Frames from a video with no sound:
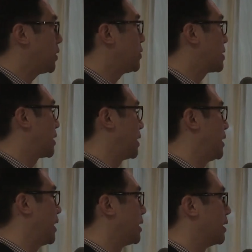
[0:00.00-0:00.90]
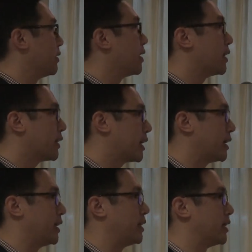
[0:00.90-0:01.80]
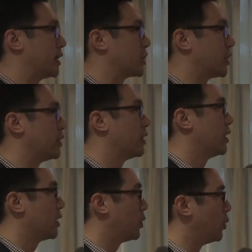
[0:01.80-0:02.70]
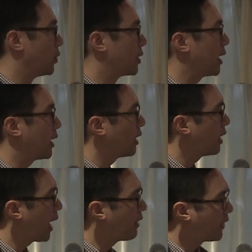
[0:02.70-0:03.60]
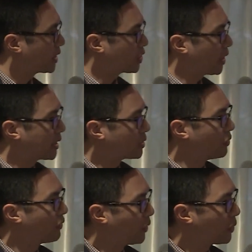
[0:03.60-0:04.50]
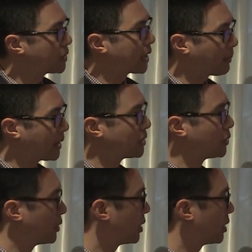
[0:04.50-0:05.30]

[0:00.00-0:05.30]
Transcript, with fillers: two study in a, another kidney condition called FSGS or focal segmental